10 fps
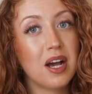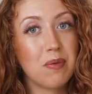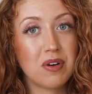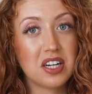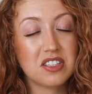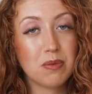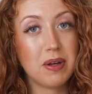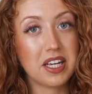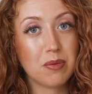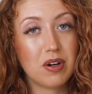I'm wearing some
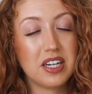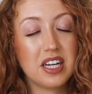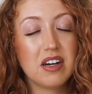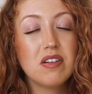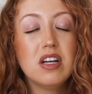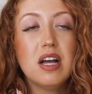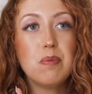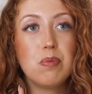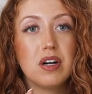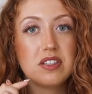makeup right now,
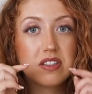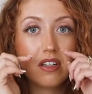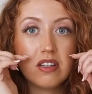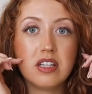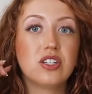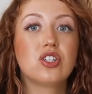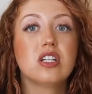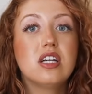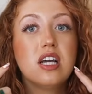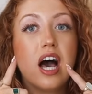but
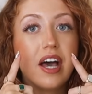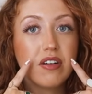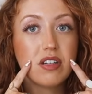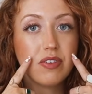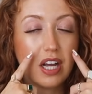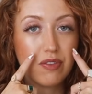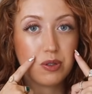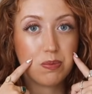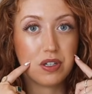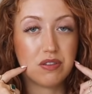literally, I don't even have to
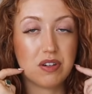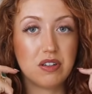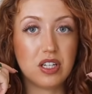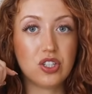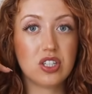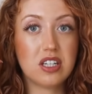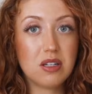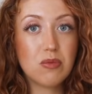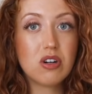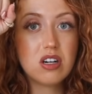put foundation
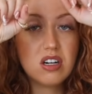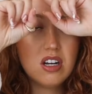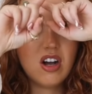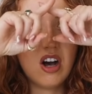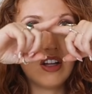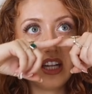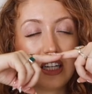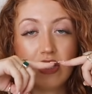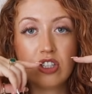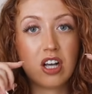anymore on
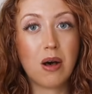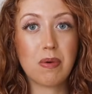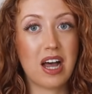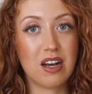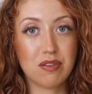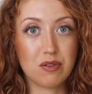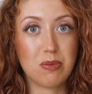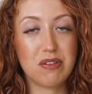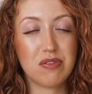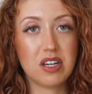like the top half of
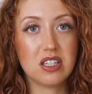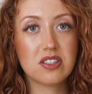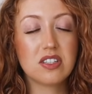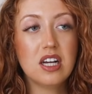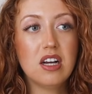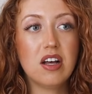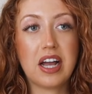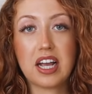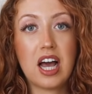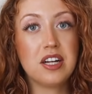my face.
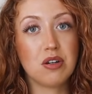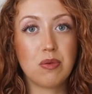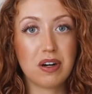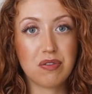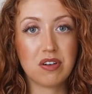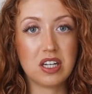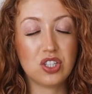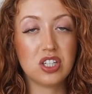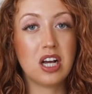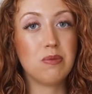Like, I don't wear
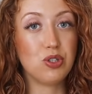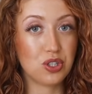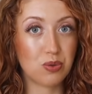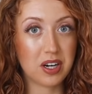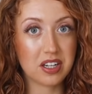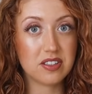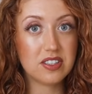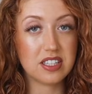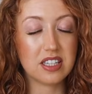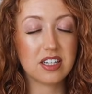foundation, I'm just wearing
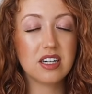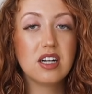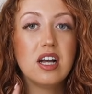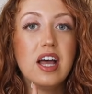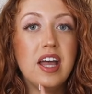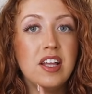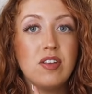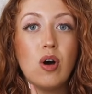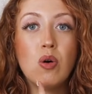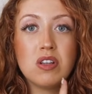concealer. And
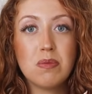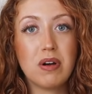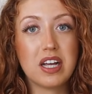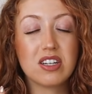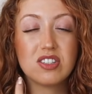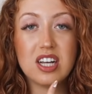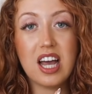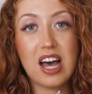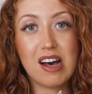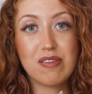the only breakouts I
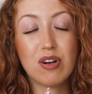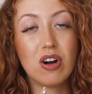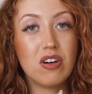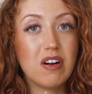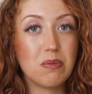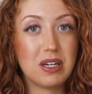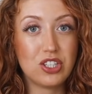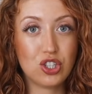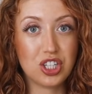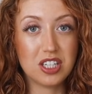have are around my
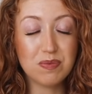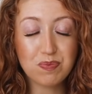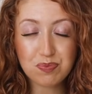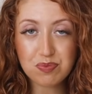chin.